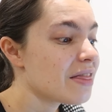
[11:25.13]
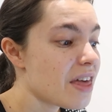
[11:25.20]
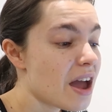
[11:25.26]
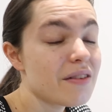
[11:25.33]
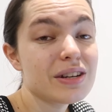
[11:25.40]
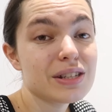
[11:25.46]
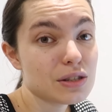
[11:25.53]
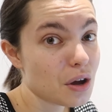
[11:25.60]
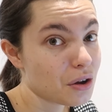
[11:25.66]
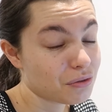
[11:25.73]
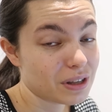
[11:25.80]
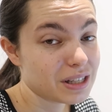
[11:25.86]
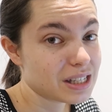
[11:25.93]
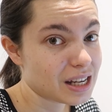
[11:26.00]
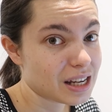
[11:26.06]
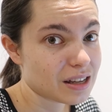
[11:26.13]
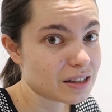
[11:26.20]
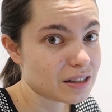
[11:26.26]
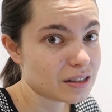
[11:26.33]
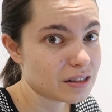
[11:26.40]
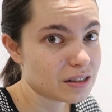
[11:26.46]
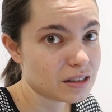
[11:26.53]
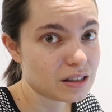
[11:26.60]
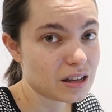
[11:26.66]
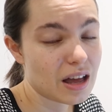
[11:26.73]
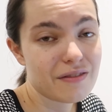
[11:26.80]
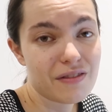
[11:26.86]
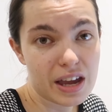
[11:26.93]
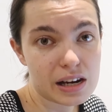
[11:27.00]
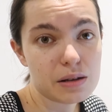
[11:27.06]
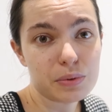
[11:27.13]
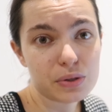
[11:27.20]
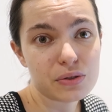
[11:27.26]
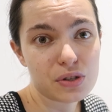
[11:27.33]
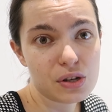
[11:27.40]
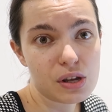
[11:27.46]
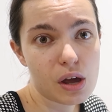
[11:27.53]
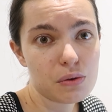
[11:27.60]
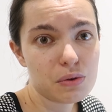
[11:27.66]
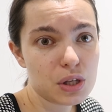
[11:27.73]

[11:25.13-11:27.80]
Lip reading: there is no funding available to you.